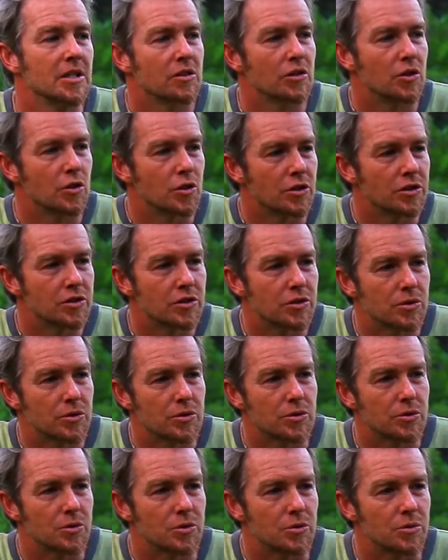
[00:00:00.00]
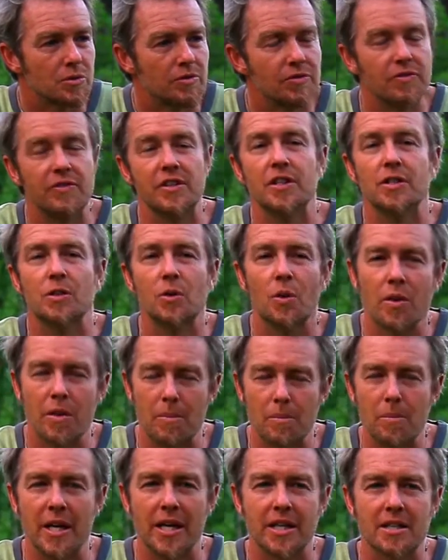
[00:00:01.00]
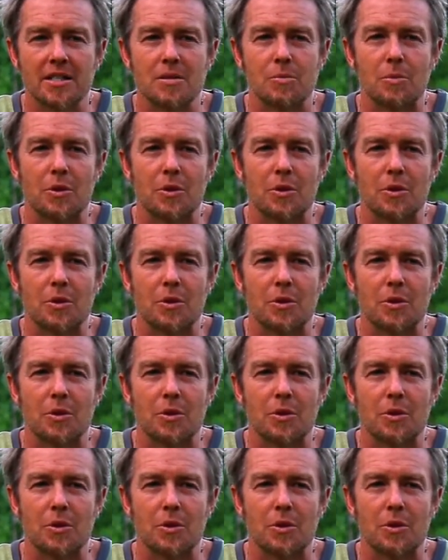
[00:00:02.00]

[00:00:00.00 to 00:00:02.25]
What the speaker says: learn to feel the mix,